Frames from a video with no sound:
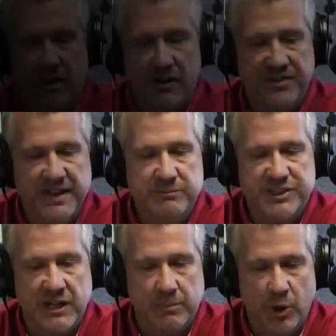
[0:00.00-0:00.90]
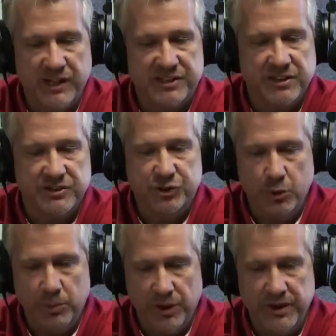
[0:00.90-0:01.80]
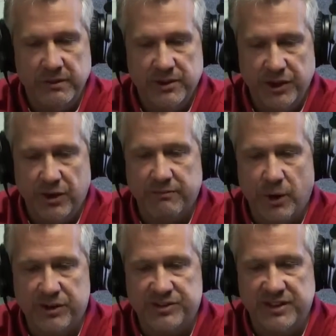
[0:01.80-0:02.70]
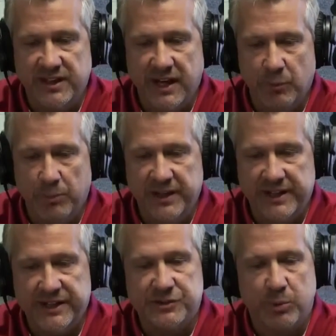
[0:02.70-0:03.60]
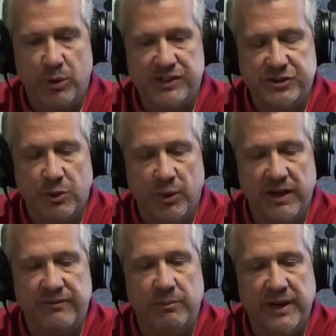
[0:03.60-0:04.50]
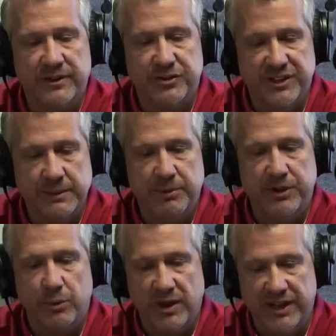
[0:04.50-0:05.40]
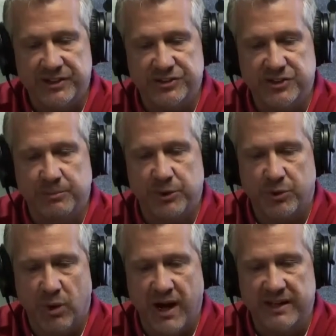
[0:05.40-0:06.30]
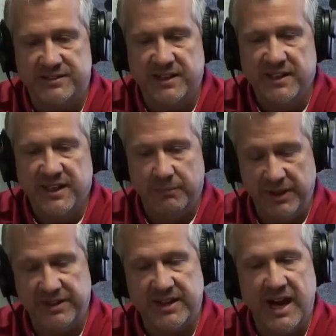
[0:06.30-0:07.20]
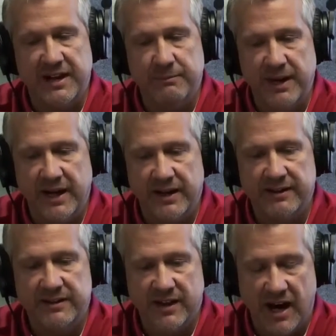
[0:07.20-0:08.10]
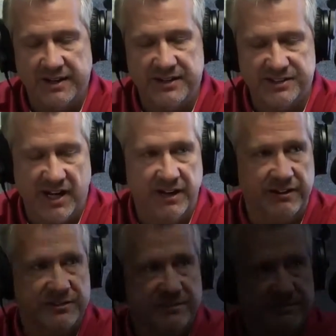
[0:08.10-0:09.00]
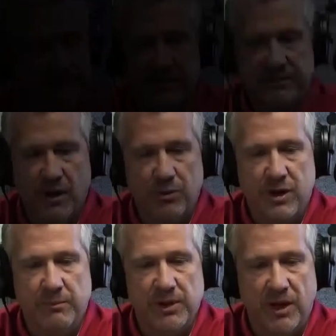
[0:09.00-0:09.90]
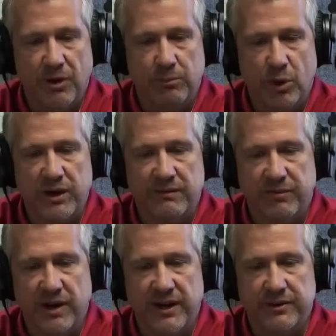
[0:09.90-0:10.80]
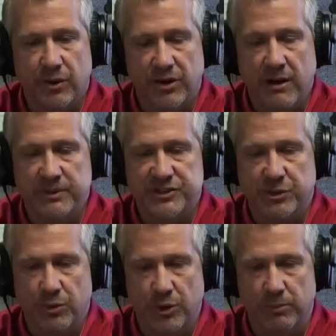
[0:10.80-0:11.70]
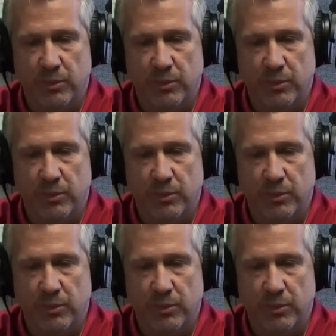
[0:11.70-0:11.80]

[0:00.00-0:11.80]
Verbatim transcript: Our theme celebrates the Jubilee Year of Mercy and will be an inspirational way for men to deepen their relationship with Christ and be the kind of man God desires. Don't come alone, bring a friend, or come as a group.